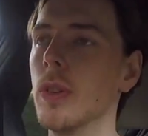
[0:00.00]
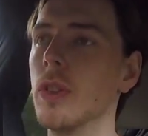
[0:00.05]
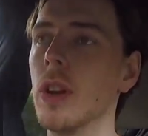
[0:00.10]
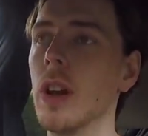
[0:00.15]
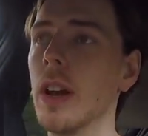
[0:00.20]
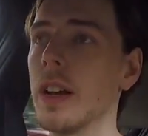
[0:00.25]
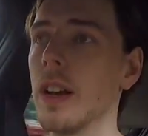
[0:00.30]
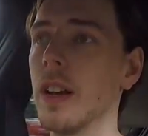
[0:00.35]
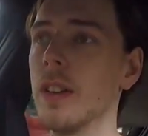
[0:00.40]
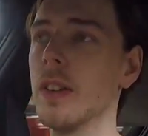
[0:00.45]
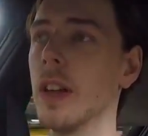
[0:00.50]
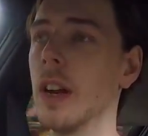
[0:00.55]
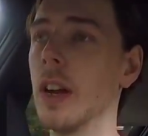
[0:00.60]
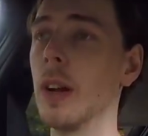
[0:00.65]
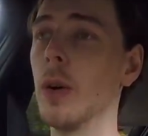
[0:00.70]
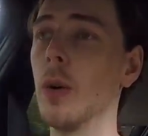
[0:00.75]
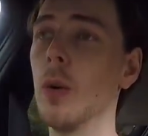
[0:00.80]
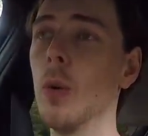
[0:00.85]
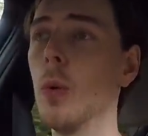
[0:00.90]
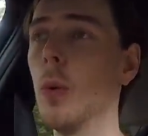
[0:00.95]
So like I said, it
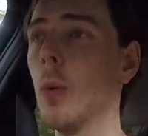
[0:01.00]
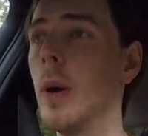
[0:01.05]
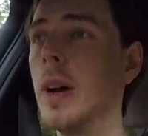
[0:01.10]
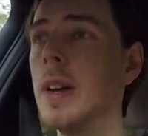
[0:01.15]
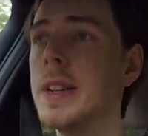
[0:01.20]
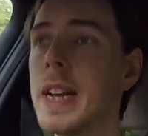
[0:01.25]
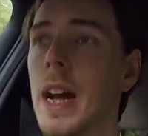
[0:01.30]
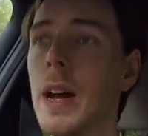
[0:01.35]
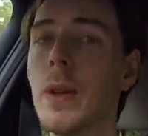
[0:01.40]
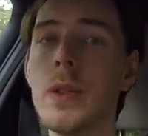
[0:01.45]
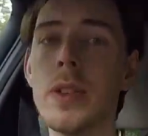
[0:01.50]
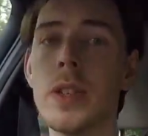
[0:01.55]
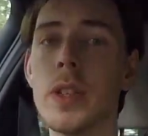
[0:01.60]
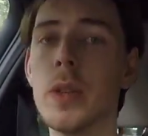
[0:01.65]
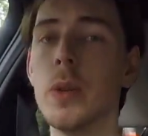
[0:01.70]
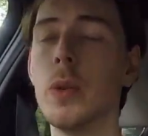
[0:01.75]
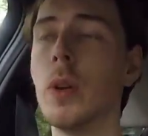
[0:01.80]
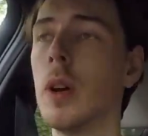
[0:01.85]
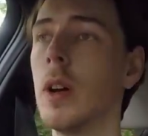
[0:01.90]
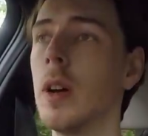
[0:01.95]
all the way down
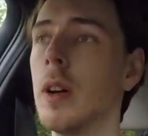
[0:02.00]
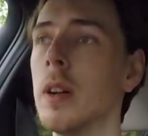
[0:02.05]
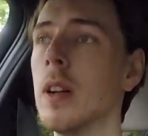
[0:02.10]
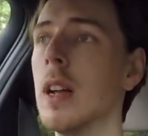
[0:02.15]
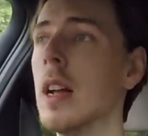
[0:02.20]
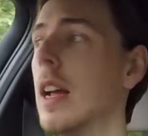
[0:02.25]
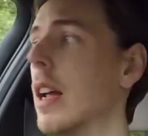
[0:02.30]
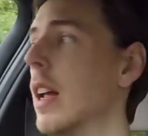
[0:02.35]
to